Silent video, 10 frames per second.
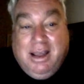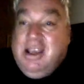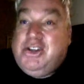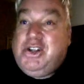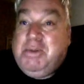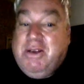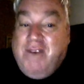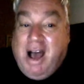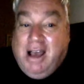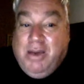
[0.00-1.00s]
It should be
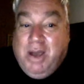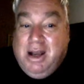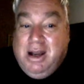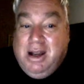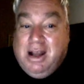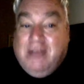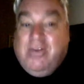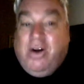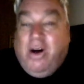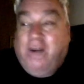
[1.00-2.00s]
evaluated and
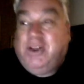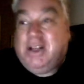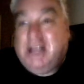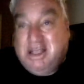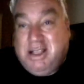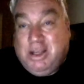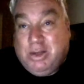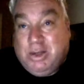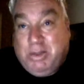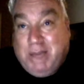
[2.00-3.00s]
evolved on a
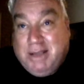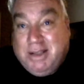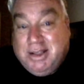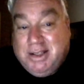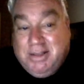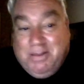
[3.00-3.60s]
continuous basis.